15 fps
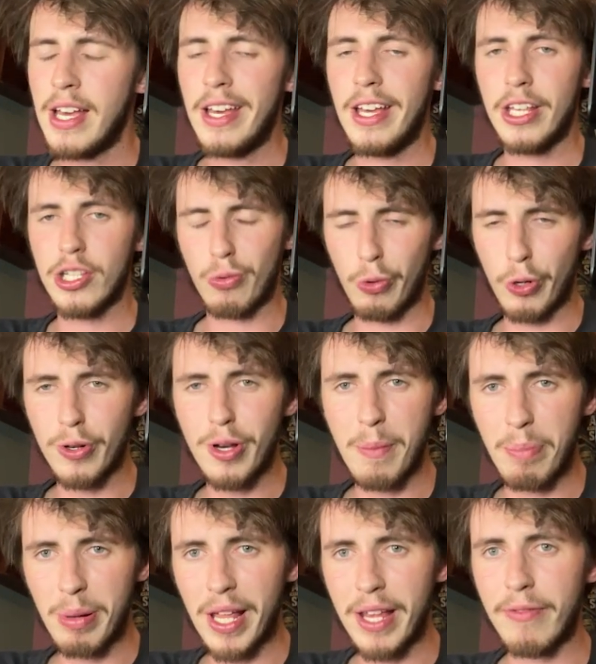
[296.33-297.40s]
He's a real
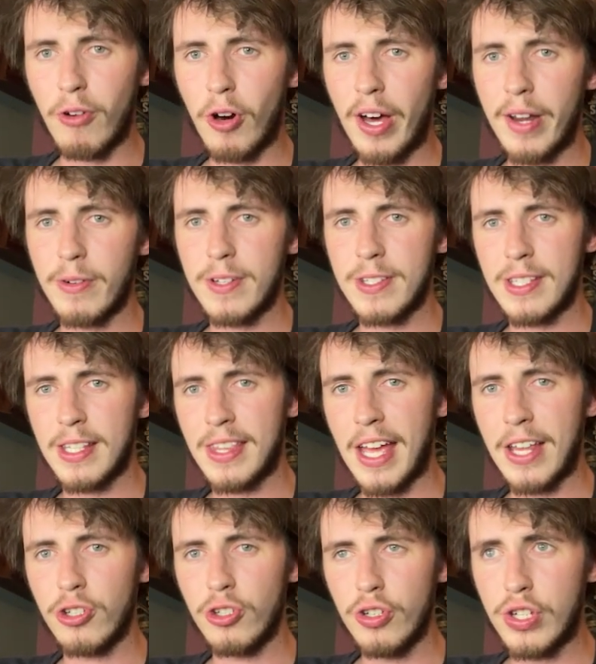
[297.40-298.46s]
complete fighter. He's in that new